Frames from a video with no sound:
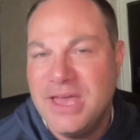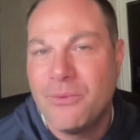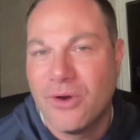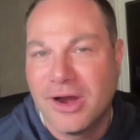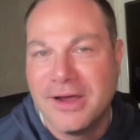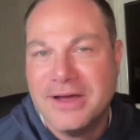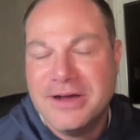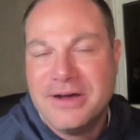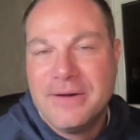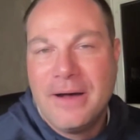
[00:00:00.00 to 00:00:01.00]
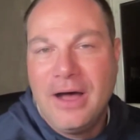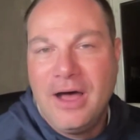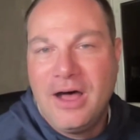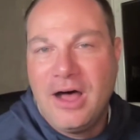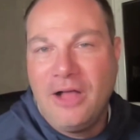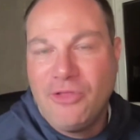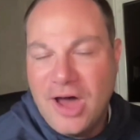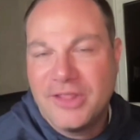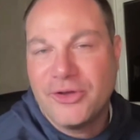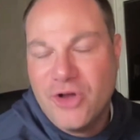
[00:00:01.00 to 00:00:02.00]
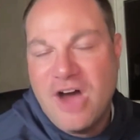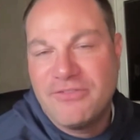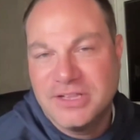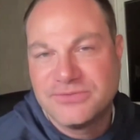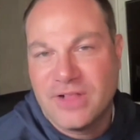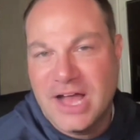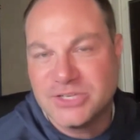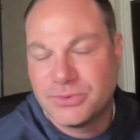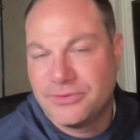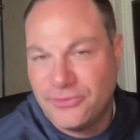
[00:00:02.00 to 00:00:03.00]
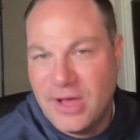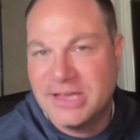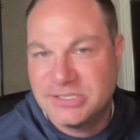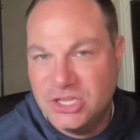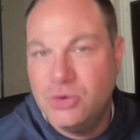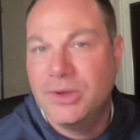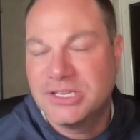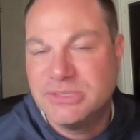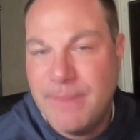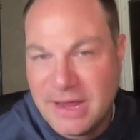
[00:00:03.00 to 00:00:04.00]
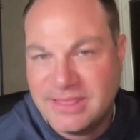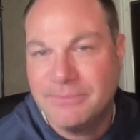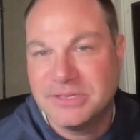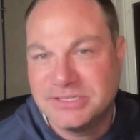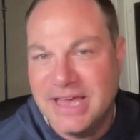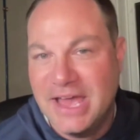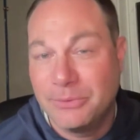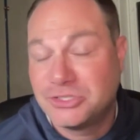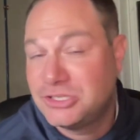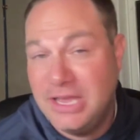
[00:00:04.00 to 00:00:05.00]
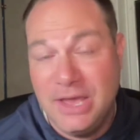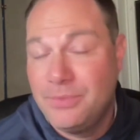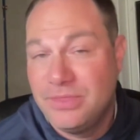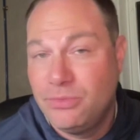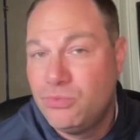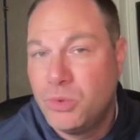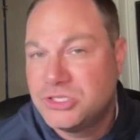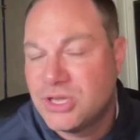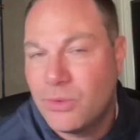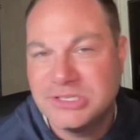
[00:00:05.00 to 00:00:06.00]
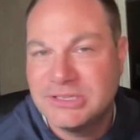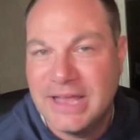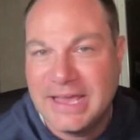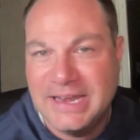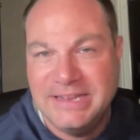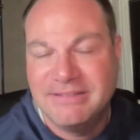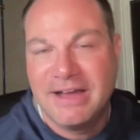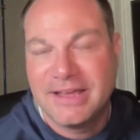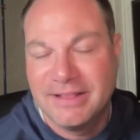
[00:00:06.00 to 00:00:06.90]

me were a lot of their confidence flies were the flies that you would expect them to say, which there wasn't like any ducking.